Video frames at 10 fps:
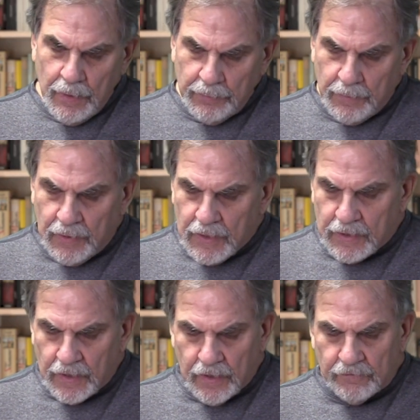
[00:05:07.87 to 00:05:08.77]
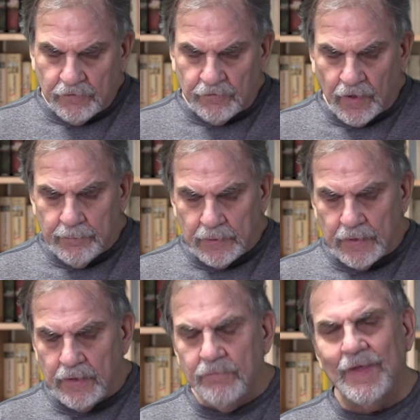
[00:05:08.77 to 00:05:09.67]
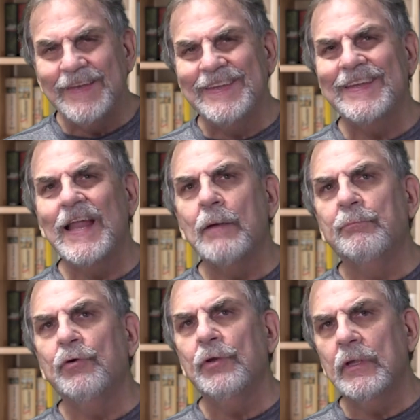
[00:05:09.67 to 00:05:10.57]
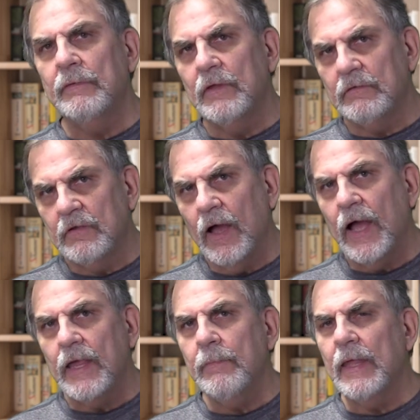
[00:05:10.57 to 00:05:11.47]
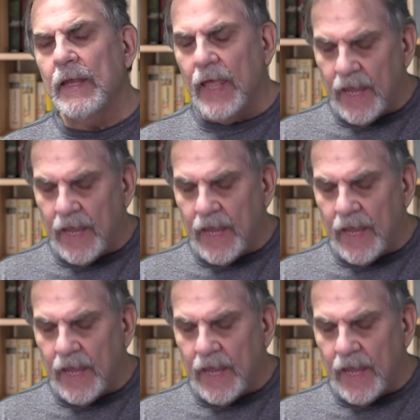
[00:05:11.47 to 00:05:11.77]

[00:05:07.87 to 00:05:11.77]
But in many cases, I believe, they did not put in the time and